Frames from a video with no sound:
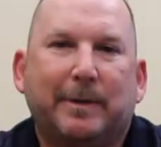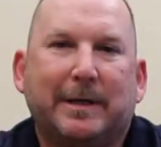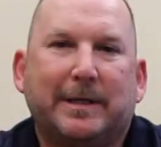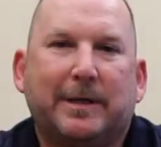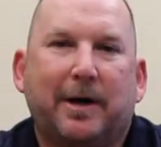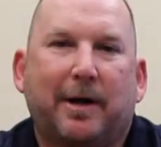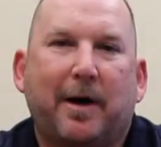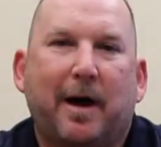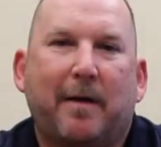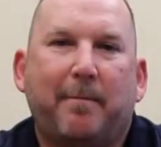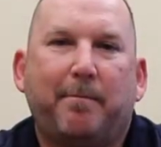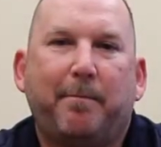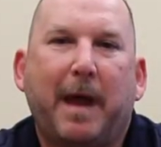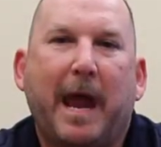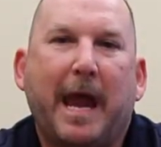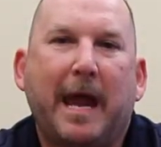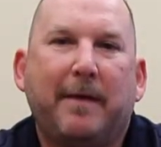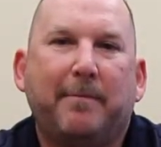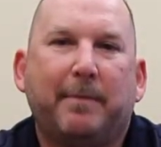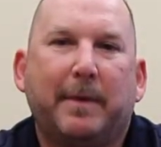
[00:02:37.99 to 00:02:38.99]
we took our
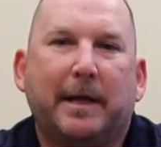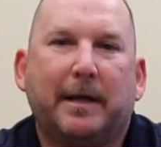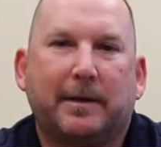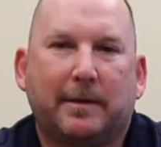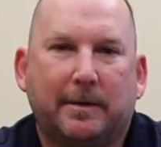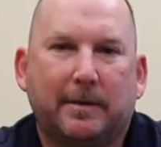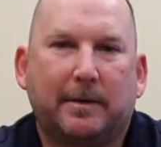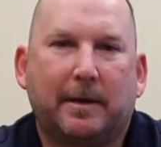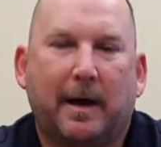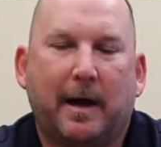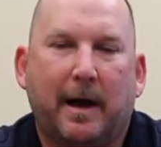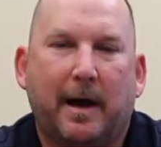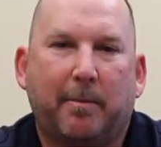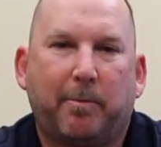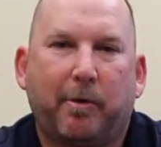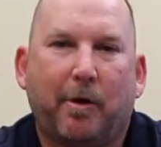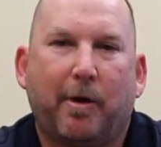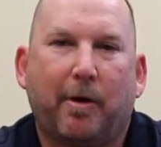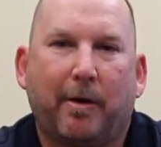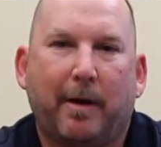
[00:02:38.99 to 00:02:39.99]
pavement
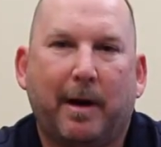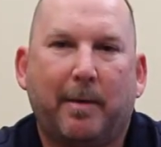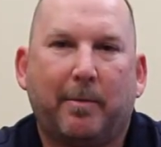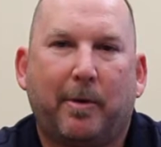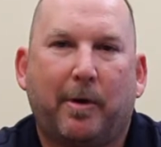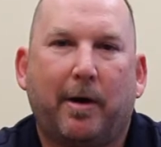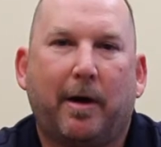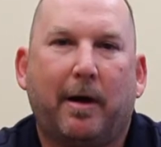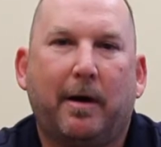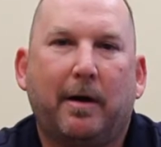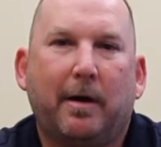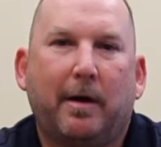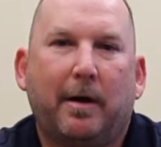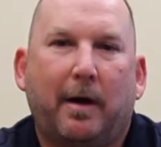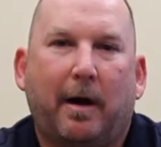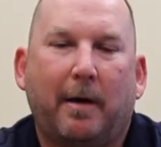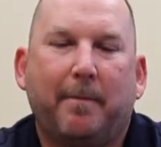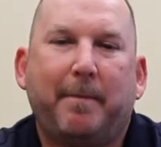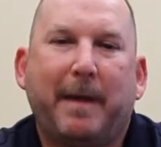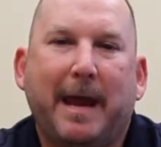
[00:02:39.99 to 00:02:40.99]
program, or
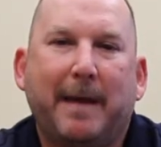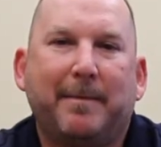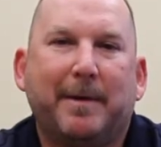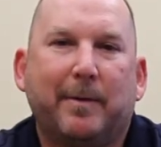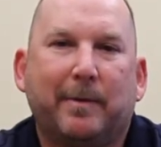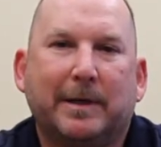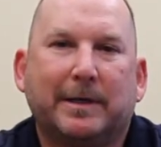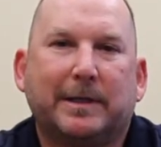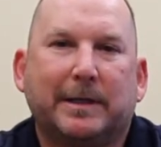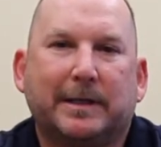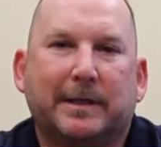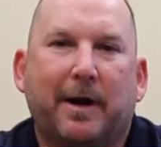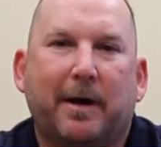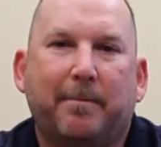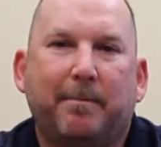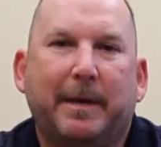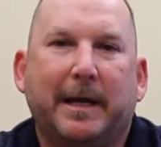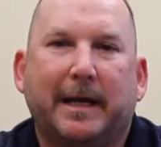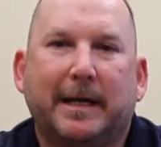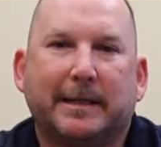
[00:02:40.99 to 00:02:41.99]
our pavement, which is our
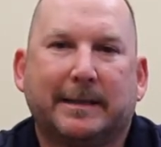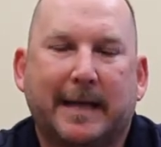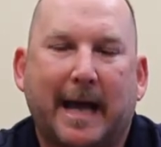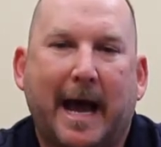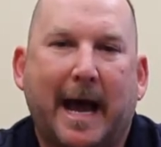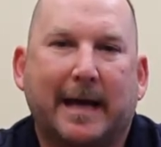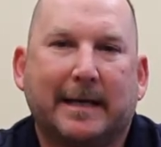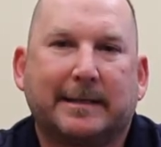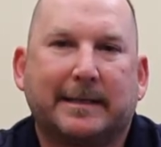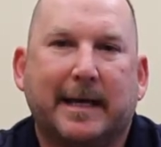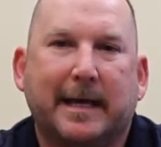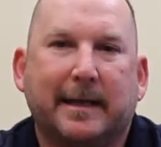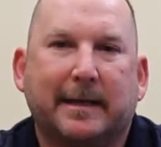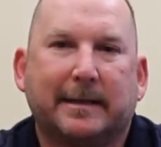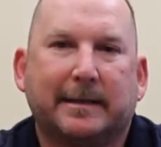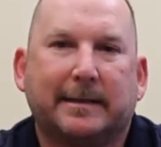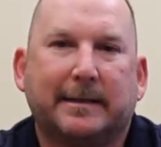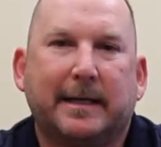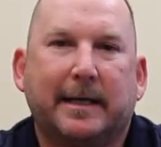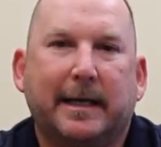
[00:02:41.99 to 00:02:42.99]
biggest asset in
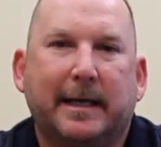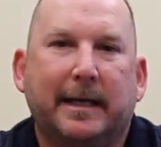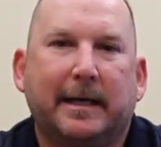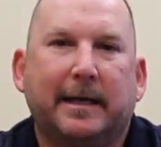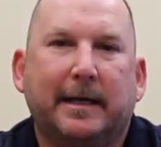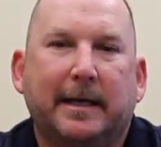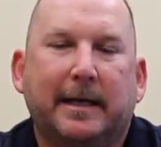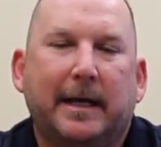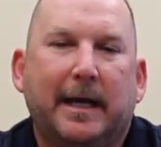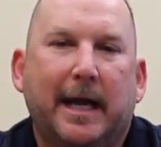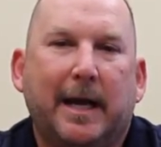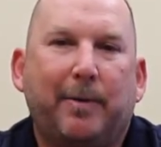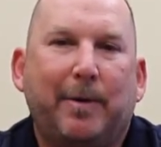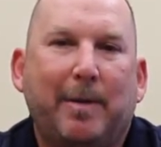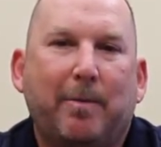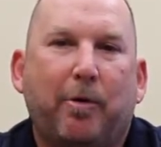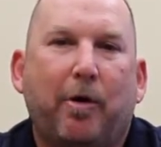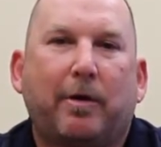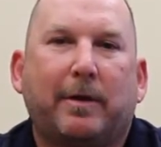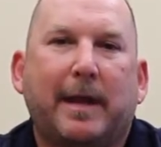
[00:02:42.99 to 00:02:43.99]
the city, and we
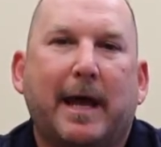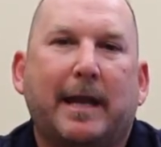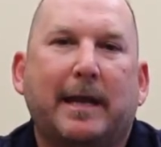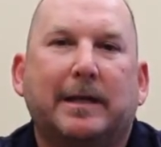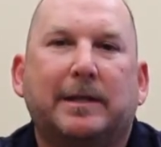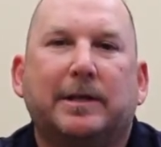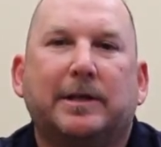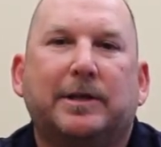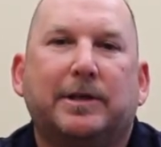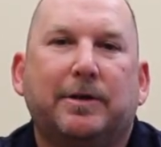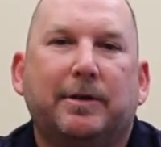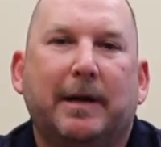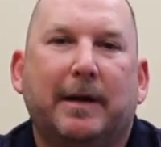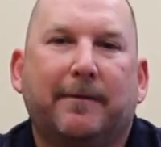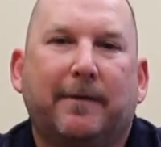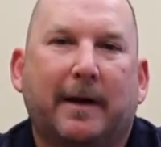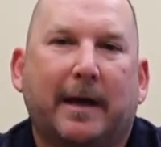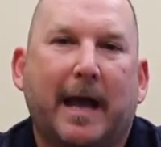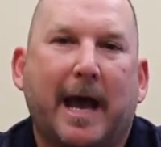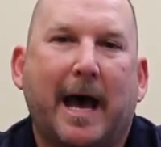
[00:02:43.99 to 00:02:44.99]
broke that into two
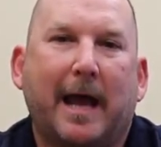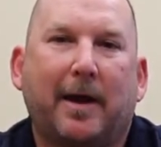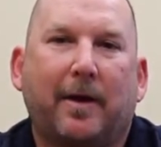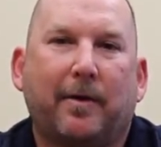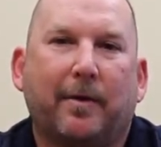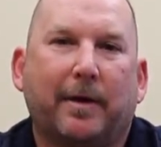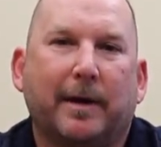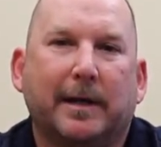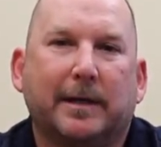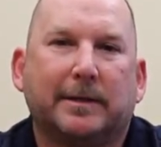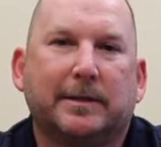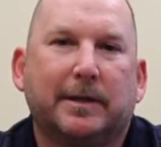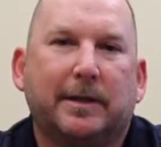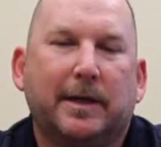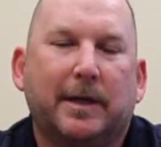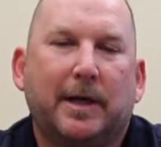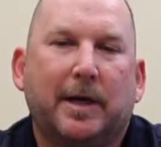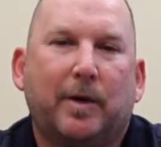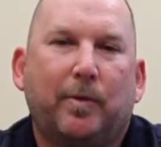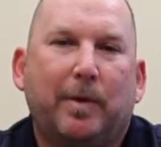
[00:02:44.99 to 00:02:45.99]
different categories.
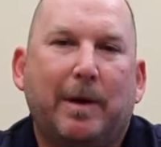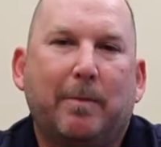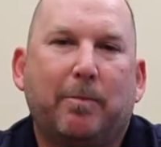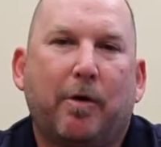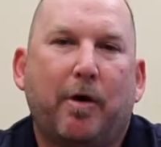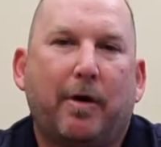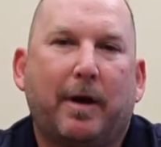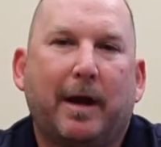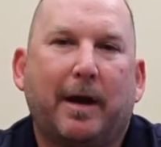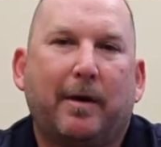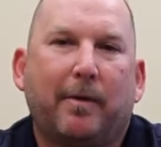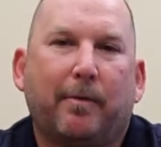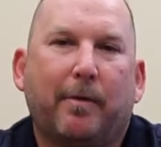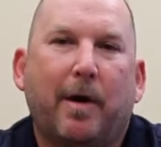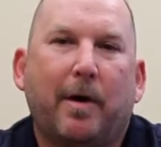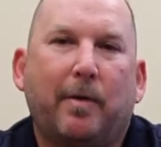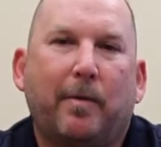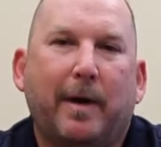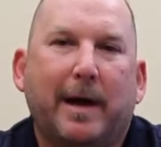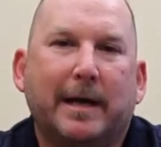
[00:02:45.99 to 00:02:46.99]
We broke it into
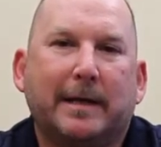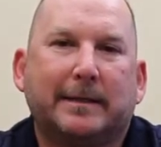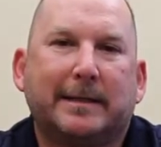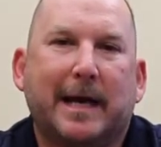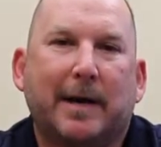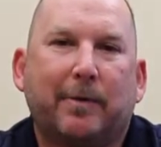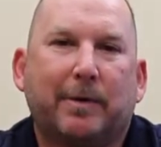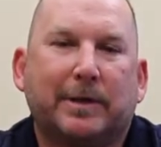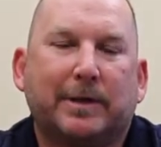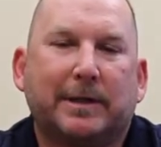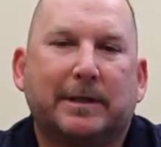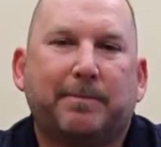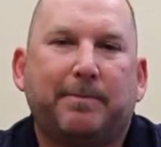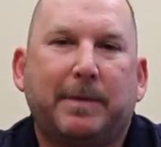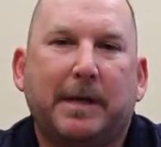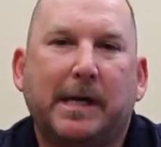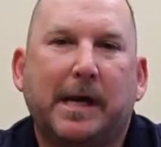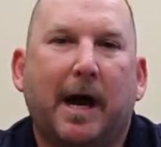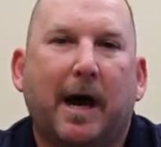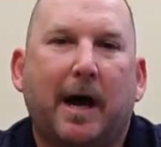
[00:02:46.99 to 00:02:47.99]
roadways that were just
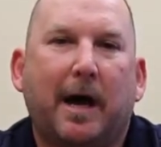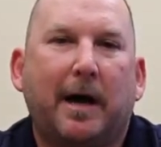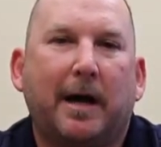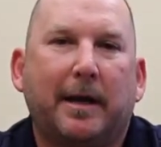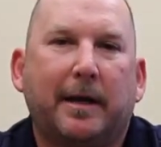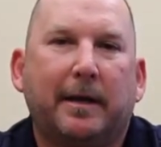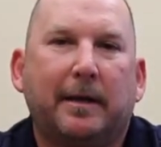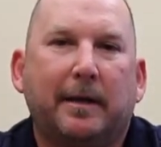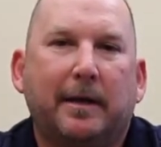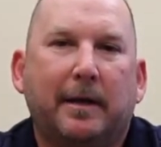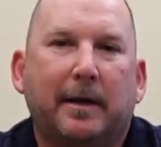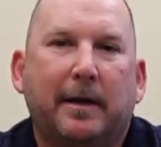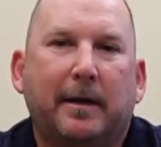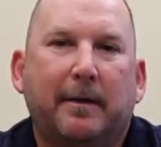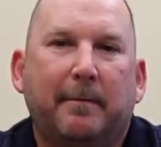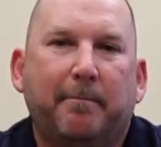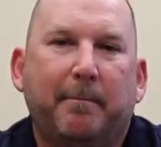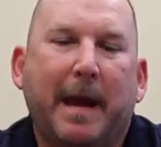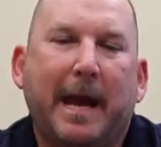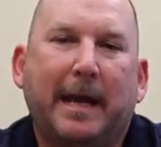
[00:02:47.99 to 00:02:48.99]
beyond
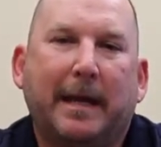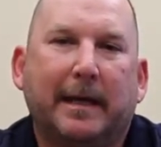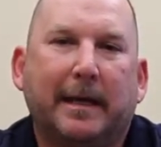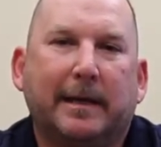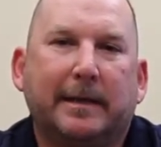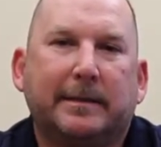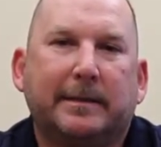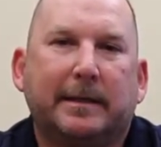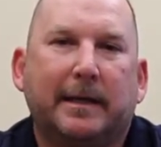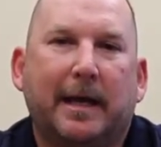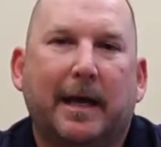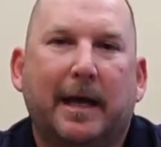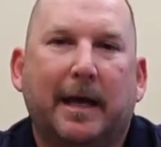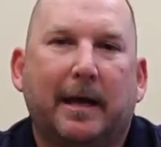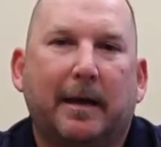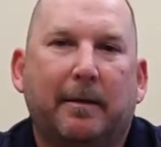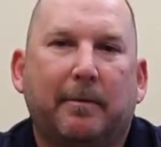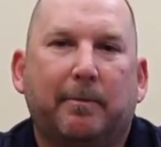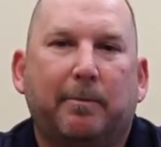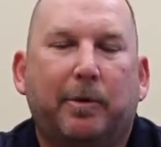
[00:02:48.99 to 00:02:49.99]
maintenance
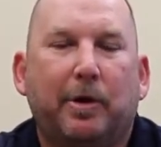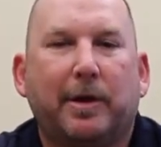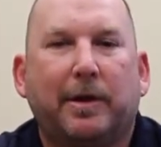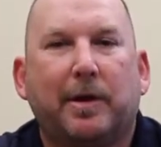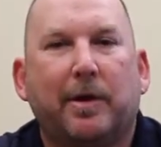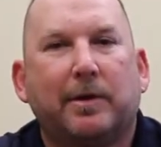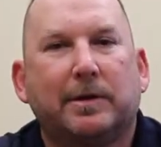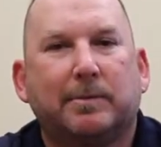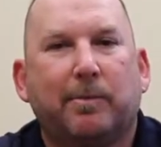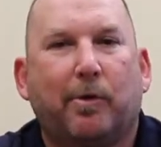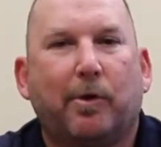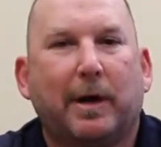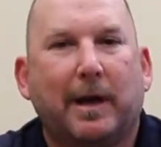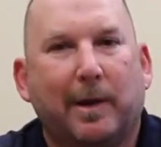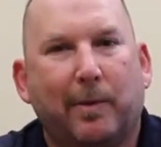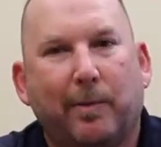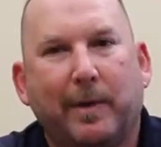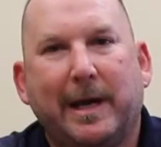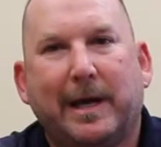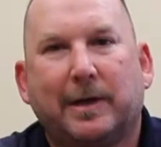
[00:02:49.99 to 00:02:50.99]
and put those more in
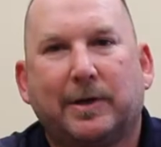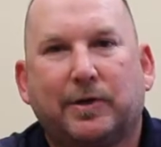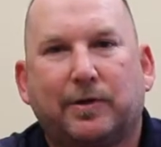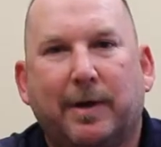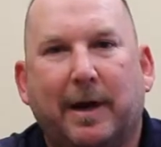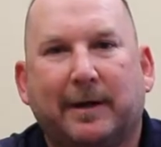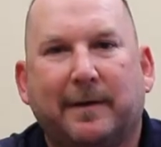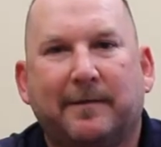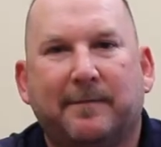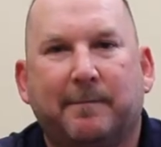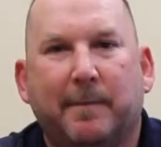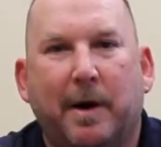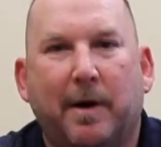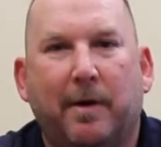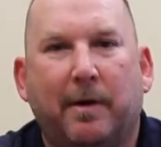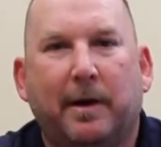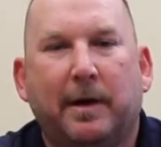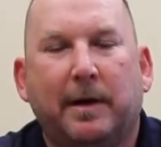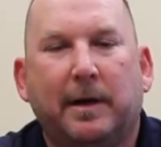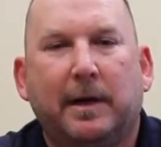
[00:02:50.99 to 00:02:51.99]
a reconstructive
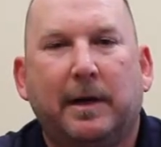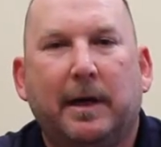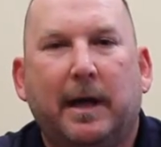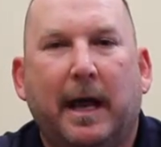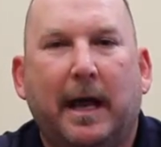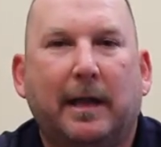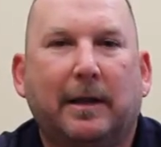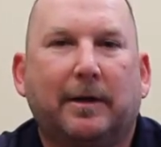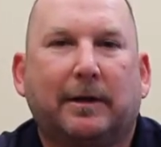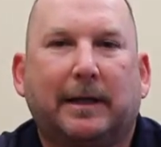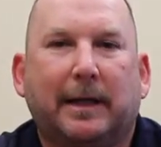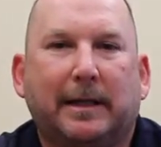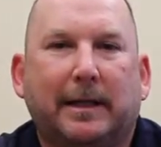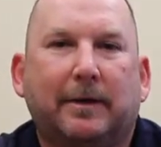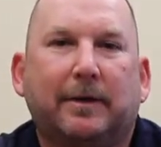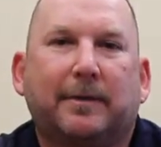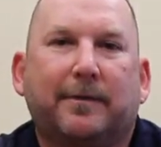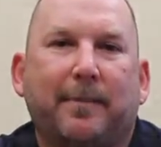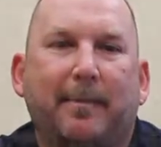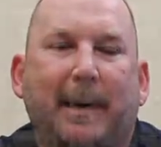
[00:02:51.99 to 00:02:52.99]
mode and looked at
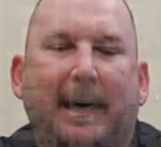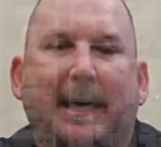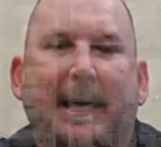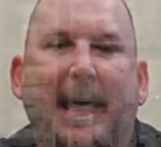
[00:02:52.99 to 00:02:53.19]
those from a